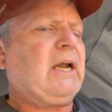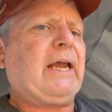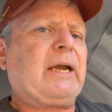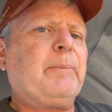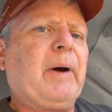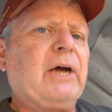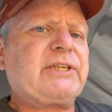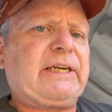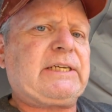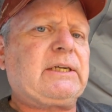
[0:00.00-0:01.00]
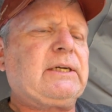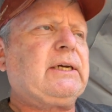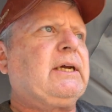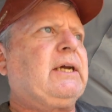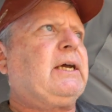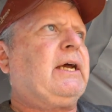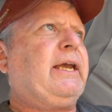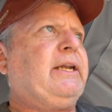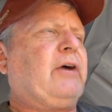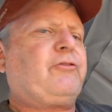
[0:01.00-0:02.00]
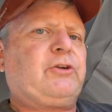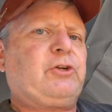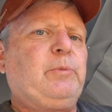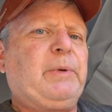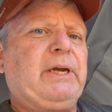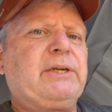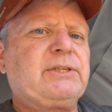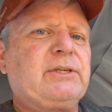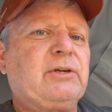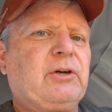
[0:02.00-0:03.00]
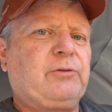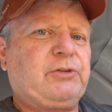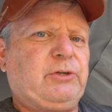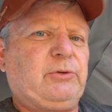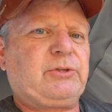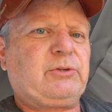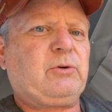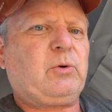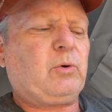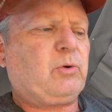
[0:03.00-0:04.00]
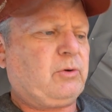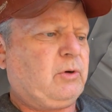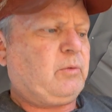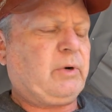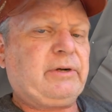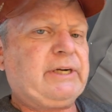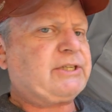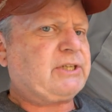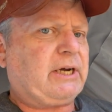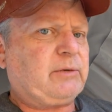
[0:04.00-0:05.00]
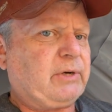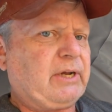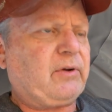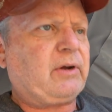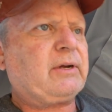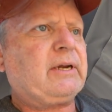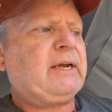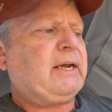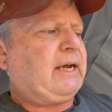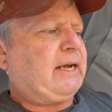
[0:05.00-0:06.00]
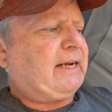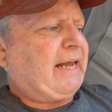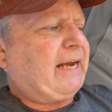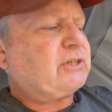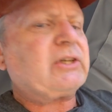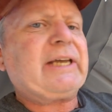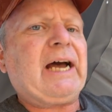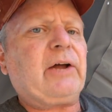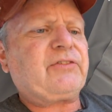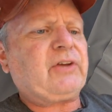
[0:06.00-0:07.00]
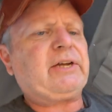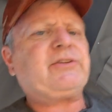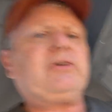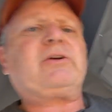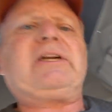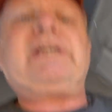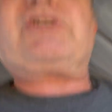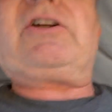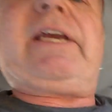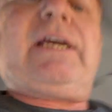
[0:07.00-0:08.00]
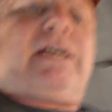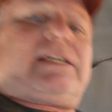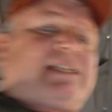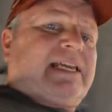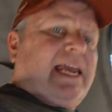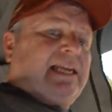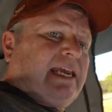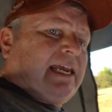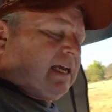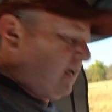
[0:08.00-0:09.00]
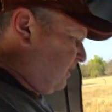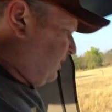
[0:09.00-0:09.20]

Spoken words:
like a basket. Enough for two pairs of shoes, or one on each side, whatever. And it hangs on the outside, so you can literally stand here